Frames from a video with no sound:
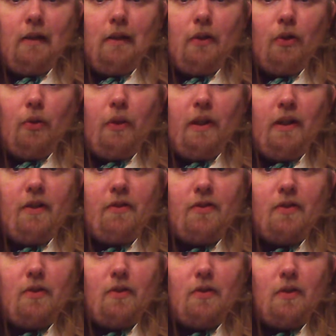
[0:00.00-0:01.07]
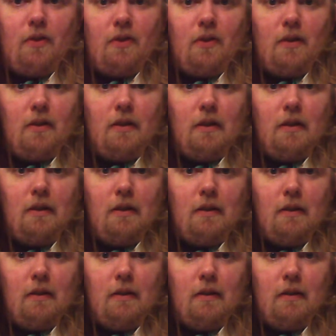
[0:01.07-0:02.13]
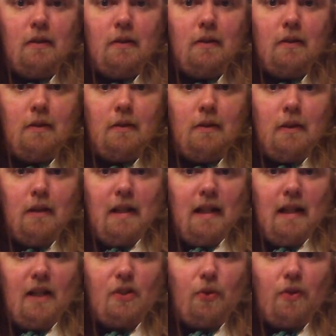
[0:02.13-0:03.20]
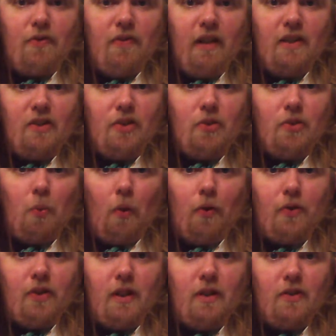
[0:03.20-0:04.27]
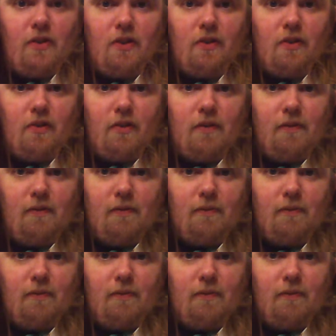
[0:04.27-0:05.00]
Queen of Swords. It's all the faces watching and stuff, and